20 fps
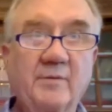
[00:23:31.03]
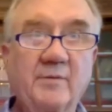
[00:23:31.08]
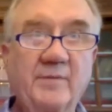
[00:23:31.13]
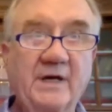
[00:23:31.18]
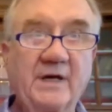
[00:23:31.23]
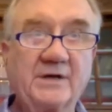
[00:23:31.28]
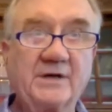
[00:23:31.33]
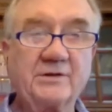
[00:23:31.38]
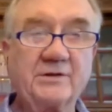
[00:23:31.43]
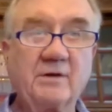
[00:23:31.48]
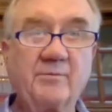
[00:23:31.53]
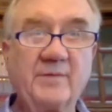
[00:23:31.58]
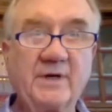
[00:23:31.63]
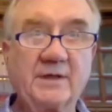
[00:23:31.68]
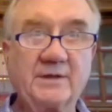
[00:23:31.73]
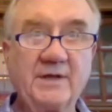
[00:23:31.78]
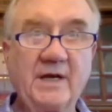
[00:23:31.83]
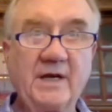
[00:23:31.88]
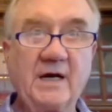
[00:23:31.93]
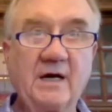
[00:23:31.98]
it being so
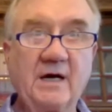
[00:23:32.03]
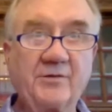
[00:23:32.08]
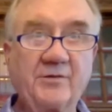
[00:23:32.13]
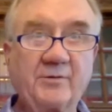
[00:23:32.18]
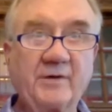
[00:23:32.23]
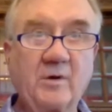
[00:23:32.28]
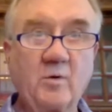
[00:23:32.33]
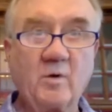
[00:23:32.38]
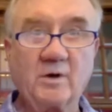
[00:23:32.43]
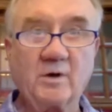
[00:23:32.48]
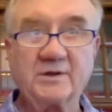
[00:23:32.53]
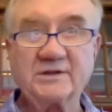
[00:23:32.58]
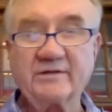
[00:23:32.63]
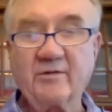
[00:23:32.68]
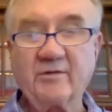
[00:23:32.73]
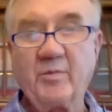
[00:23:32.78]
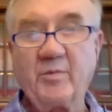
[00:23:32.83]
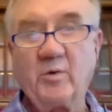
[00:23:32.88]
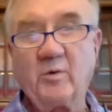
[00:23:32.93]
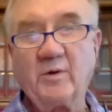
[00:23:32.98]
big now,
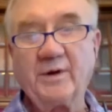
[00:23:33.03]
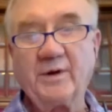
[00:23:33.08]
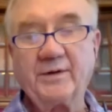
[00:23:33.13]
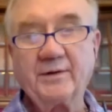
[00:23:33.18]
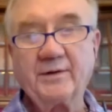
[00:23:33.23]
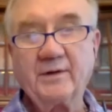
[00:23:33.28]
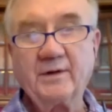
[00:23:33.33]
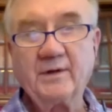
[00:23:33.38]
0.75 point,